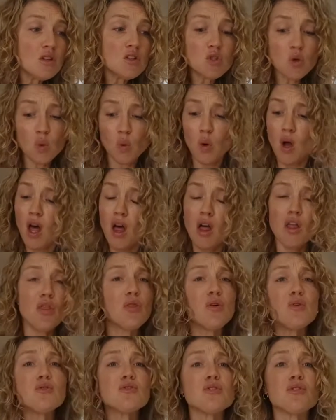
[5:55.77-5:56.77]
So
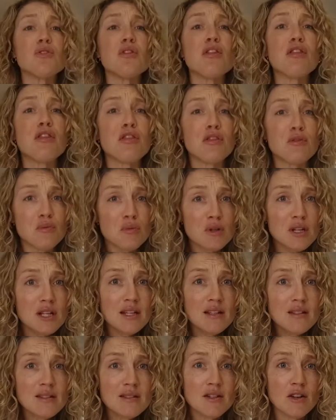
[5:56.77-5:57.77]
those are
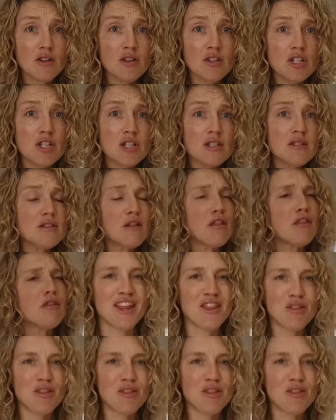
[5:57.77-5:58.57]
3 starches,